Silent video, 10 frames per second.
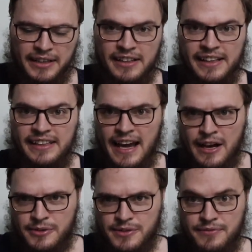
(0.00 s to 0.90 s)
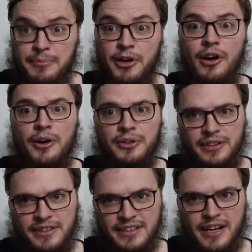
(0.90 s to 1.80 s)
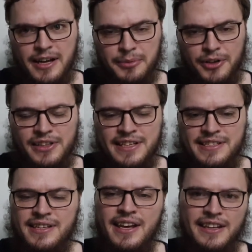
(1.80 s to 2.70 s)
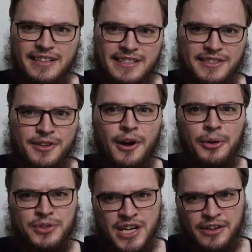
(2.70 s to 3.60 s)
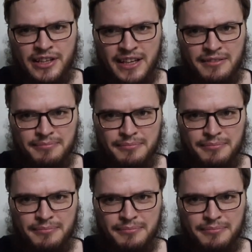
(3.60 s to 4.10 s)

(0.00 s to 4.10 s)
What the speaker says: clean the house from her own goodness, this is her own charity.